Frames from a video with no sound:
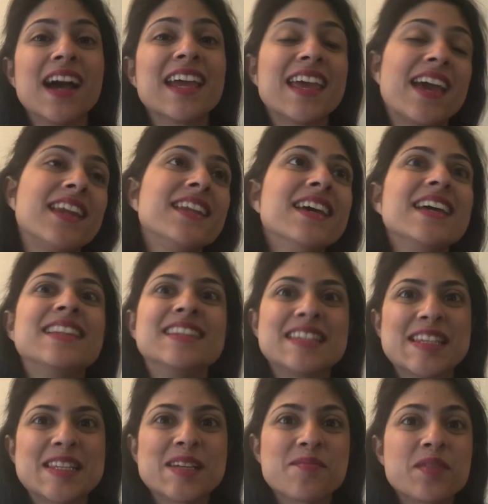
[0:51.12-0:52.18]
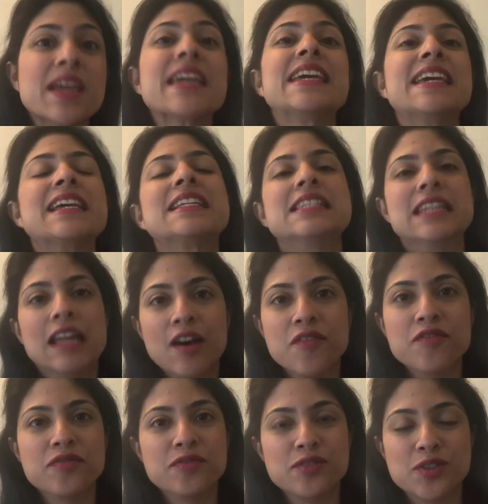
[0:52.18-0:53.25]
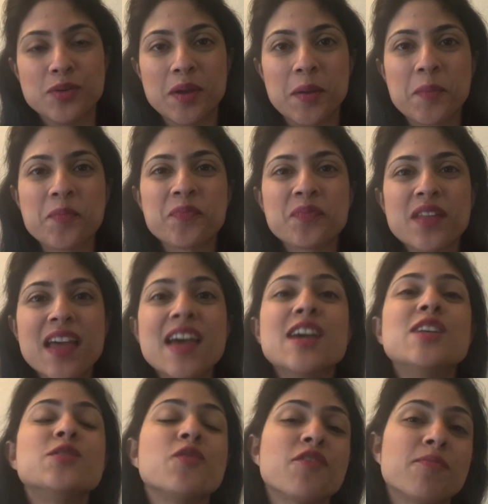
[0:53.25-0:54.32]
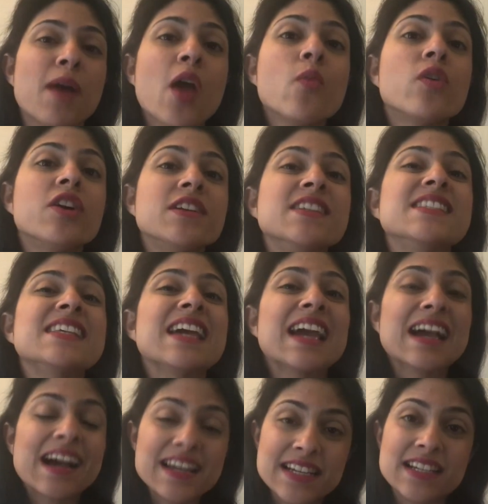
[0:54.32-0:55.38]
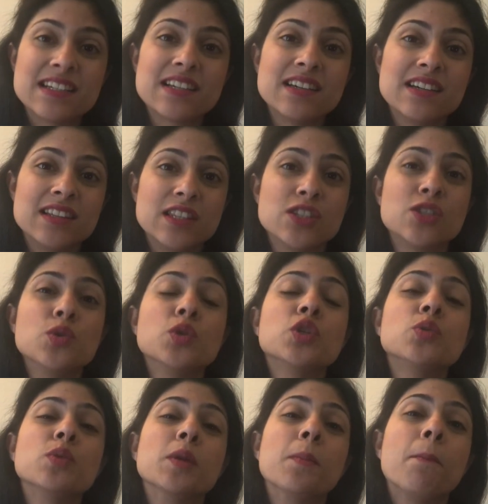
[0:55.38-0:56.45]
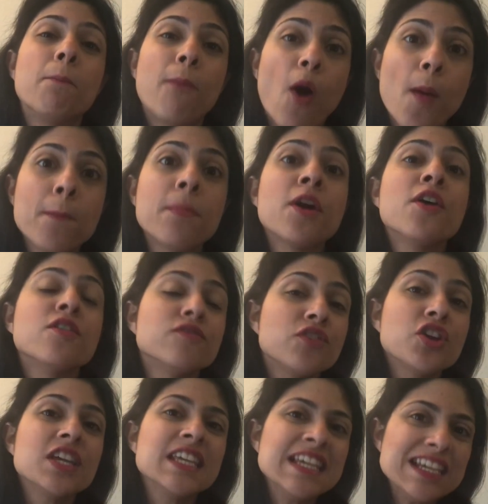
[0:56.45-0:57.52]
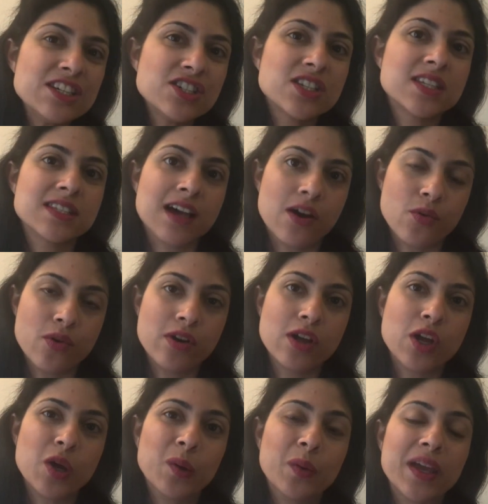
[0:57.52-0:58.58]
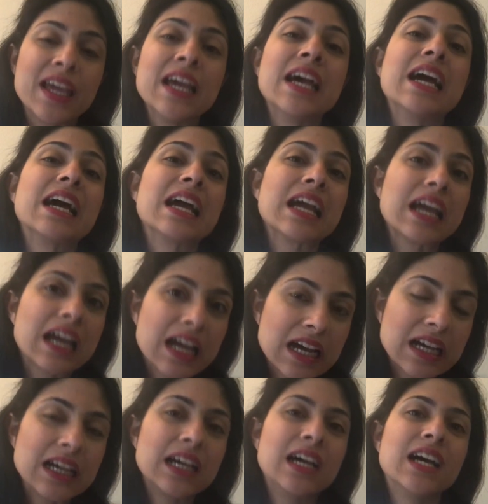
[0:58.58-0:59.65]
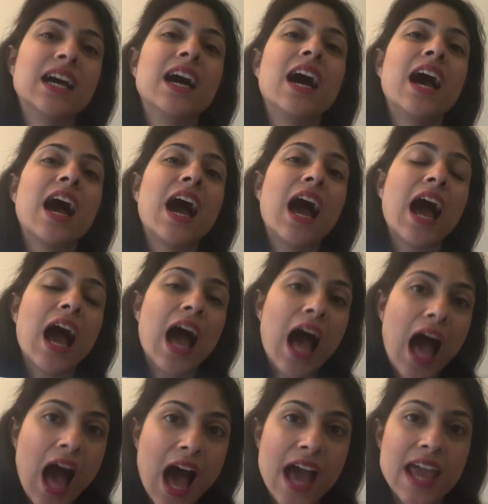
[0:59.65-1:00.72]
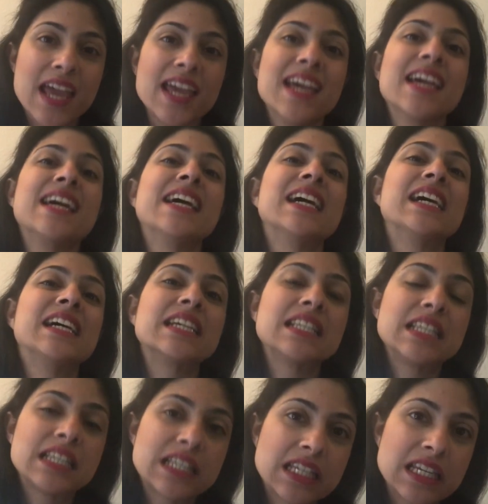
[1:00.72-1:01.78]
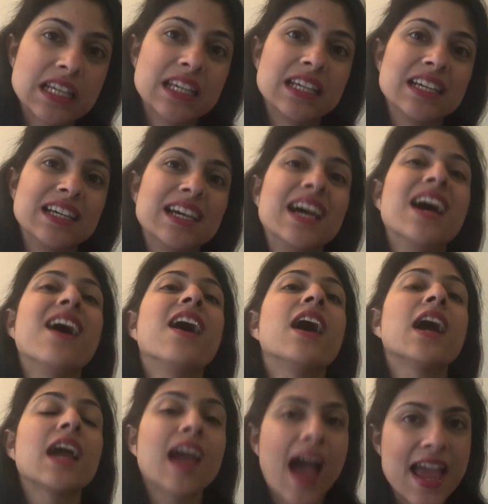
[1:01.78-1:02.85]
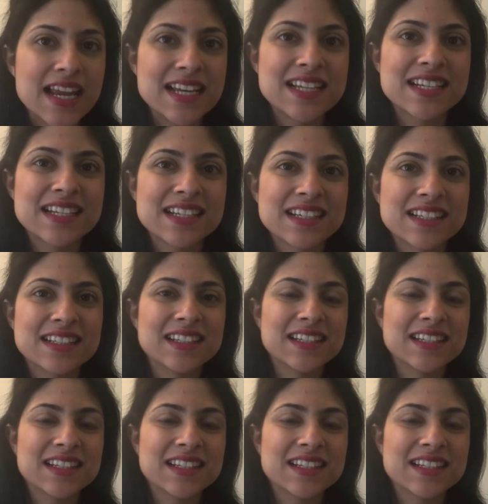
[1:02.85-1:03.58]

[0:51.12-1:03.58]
Again, this is something kids love doing. So if my word is kite, the student will pop for each sound going k, I, t, kite.